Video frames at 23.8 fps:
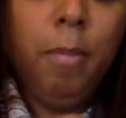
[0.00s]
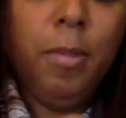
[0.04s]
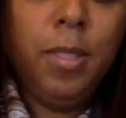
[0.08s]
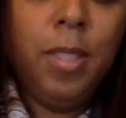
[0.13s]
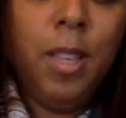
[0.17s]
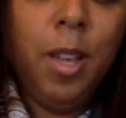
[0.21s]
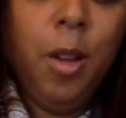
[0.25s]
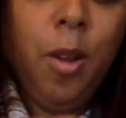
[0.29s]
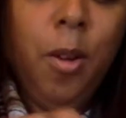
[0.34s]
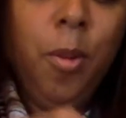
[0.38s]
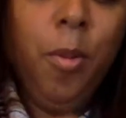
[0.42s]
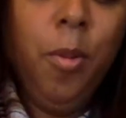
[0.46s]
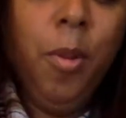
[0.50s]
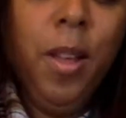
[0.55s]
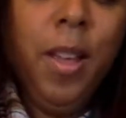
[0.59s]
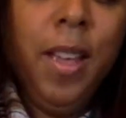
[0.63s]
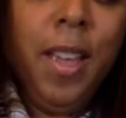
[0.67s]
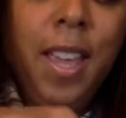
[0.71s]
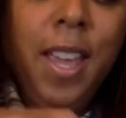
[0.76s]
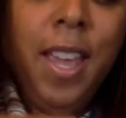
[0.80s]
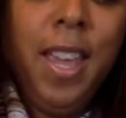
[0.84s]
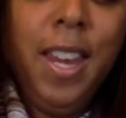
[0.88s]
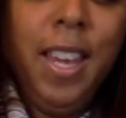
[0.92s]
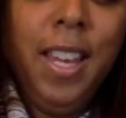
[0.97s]
so
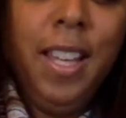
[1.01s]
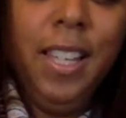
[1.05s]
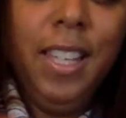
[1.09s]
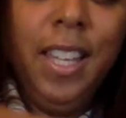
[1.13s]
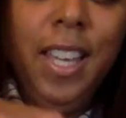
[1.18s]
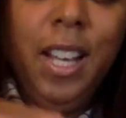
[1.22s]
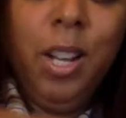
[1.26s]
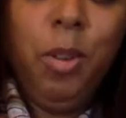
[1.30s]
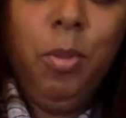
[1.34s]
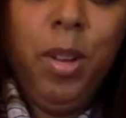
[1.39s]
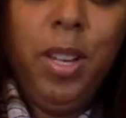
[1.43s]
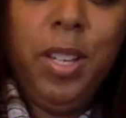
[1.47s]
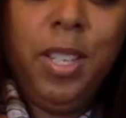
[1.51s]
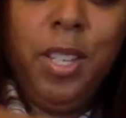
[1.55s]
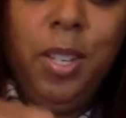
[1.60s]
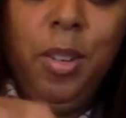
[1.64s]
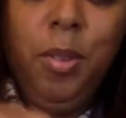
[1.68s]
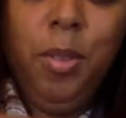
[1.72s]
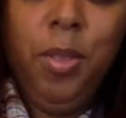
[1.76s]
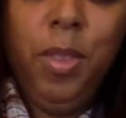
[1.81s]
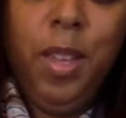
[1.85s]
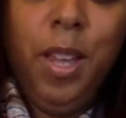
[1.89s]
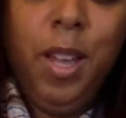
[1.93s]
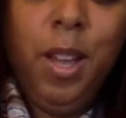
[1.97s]
any liquid to
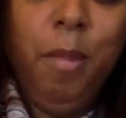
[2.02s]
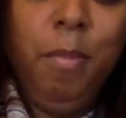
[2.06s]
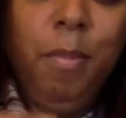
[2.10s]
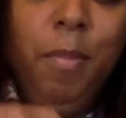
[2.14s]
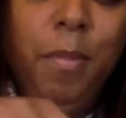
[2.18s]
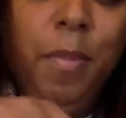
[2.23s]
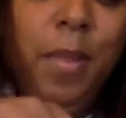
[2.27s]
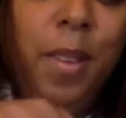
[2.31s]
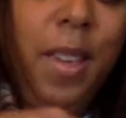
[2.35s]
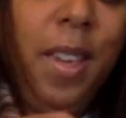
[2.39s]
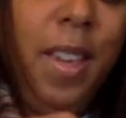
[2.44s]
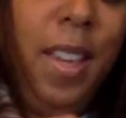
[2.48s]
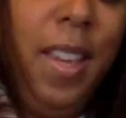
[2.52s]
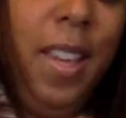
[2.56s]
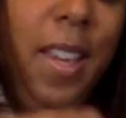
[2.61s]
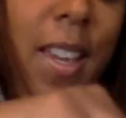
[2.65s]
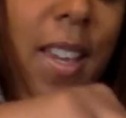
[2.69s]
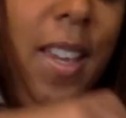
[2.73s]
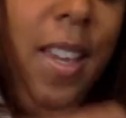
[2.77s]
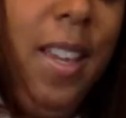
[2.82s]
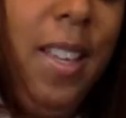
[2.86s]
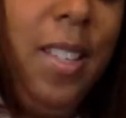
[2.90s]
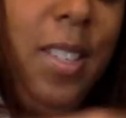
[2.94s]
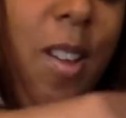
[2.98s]
them
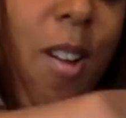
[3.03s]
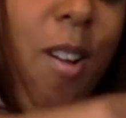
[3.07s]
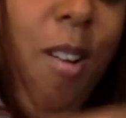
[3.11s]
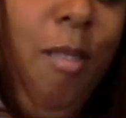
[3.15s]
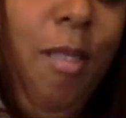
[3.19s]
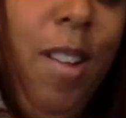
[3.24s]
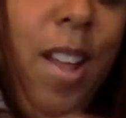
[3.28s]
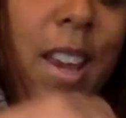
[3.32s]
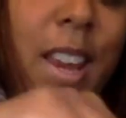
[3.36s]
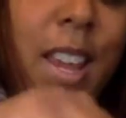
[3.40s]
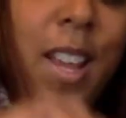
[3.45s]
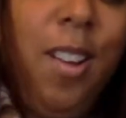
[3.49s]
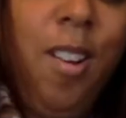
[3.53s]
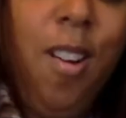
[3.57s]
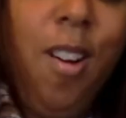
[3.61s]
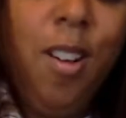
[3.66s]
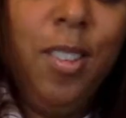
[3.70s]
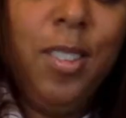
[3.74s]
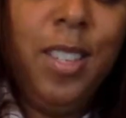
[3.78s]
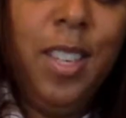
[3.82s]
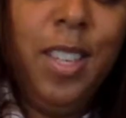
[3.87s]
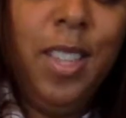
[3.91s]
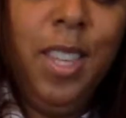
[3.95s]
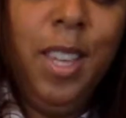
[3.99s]
is already
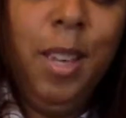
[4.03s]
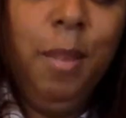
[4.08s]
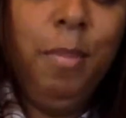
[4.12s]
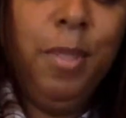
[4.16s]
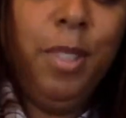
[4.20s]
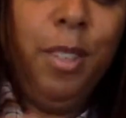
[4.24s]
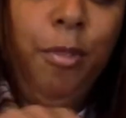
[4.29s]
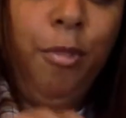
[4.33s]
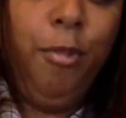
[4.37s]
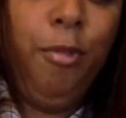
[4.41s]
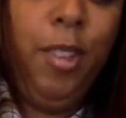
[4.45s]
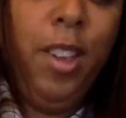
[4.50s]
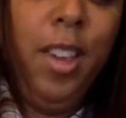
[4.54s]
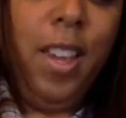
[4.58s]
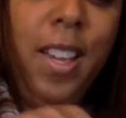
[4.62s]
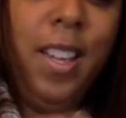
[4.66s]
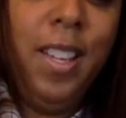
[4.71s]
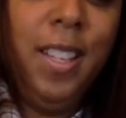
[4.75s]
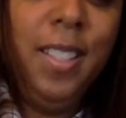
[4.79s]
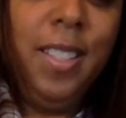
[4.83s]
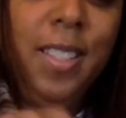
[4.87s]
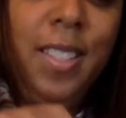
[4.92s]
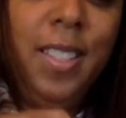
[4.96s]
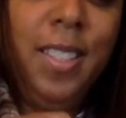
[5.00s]
causing them to
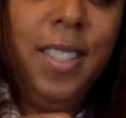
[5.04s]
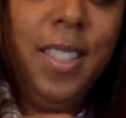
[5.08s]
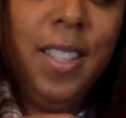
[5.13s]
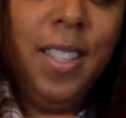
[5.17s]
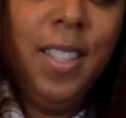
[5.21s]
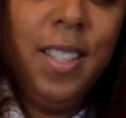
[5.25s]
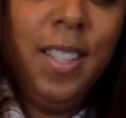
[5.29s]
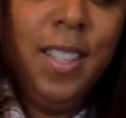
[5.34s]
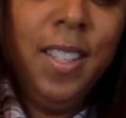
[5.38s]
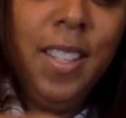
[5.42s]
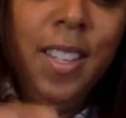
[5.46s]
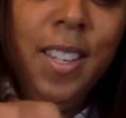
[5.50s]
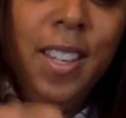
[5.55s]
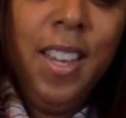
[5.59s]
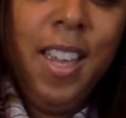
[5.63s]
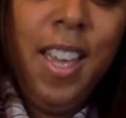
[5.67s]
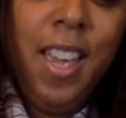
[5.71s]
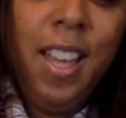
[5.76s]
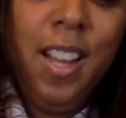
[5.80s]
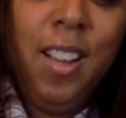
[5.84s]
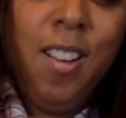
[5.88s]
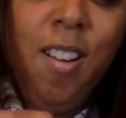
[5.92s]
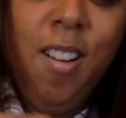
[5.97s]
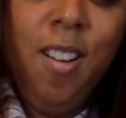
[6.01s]
fizz and
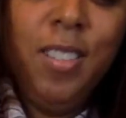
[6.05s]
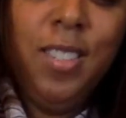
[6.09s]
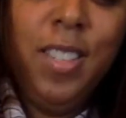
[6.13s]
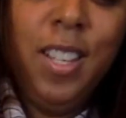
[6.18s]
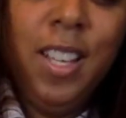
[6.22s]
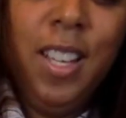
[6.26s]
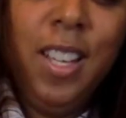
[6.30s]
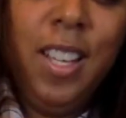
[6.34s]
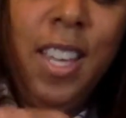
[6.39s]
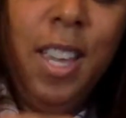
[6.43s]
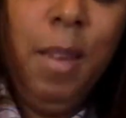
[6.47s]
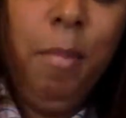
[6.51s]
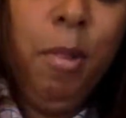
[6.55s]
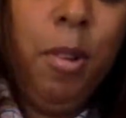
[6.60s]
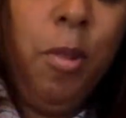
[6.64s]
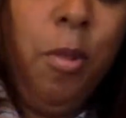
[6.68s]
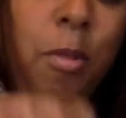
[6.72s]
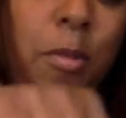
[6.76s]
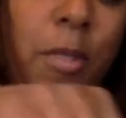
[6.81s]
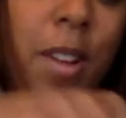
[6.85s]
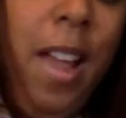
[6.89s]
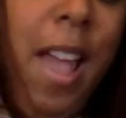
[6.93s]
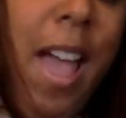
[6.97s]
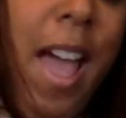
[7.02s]
causing a chemical
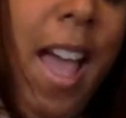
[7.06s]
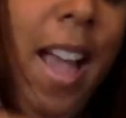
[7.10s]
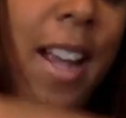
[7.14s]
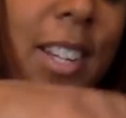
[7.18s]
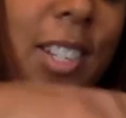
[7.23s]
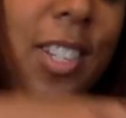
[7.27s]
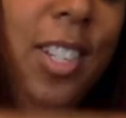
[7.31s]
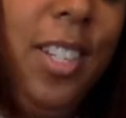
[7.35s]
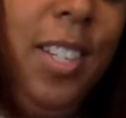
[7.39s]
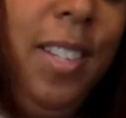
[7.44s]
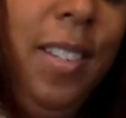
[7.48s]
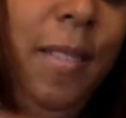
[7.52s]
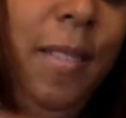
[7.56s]
reaction.